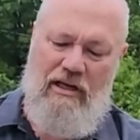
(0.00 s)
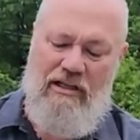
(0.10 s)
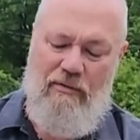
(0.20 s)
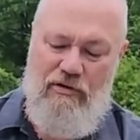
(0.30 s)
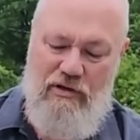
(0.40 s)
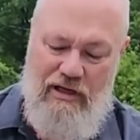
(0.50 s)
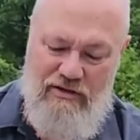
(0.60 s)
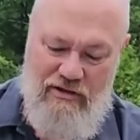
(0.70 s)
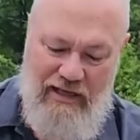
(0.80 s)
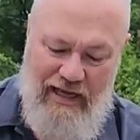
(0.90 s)
And then when you
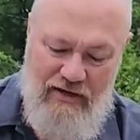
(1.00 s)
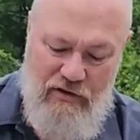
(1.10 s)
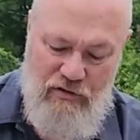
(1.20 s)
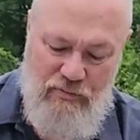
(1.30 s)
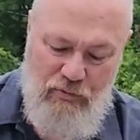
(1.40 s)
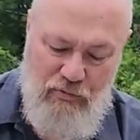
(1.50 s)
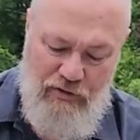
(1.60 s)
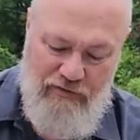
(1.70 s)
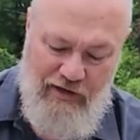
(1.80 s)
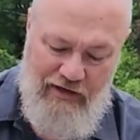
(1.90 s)
get to the end of your
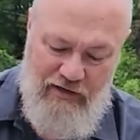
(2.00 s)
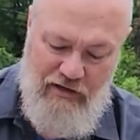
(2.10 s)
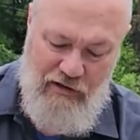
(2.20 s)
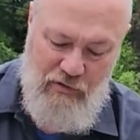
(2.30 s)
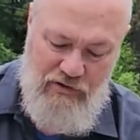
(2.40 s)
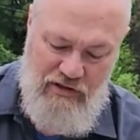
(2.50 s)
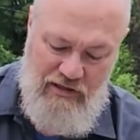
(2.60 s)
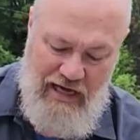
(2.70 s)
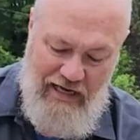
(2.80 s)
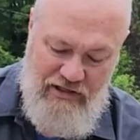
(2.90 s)
spool, you find the
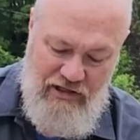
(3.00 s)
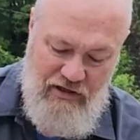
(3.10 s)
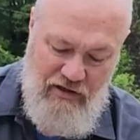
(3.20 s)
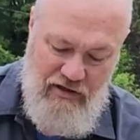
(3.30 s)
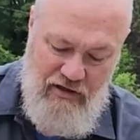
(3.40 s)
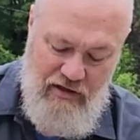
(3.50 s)
closest notch here